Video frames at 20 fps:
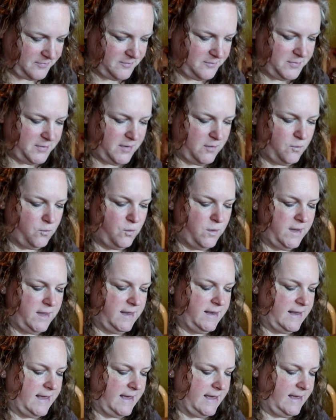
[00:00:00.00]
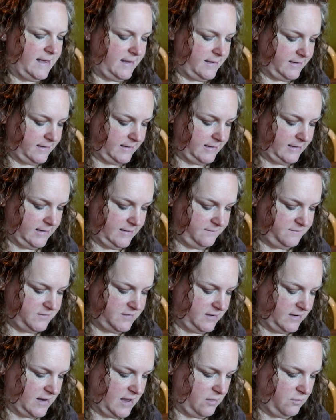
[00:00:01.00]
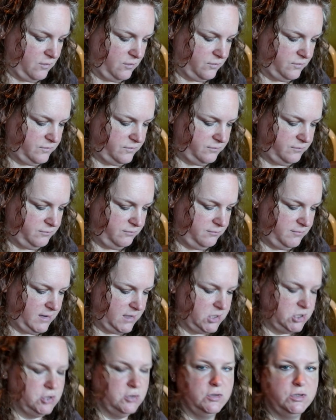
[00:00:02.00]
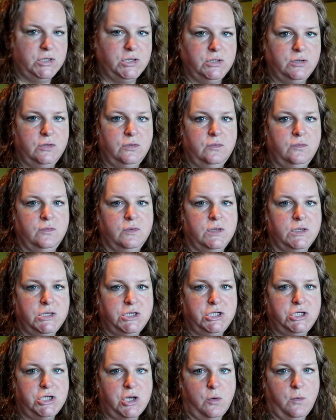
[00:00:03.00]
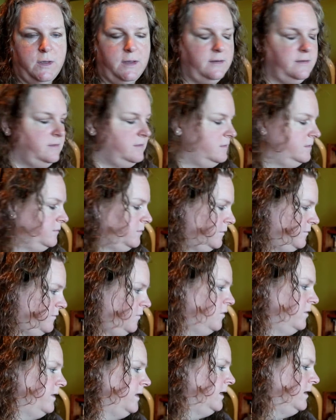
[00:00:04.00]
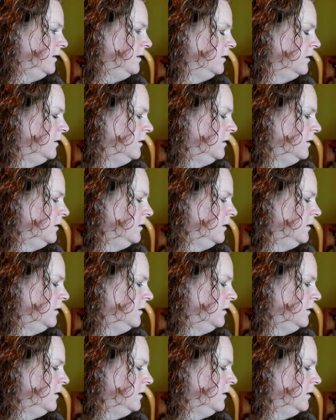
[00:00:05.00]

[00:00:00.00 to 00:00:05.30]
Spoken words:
But when I gift it, I will make sure to show it before then.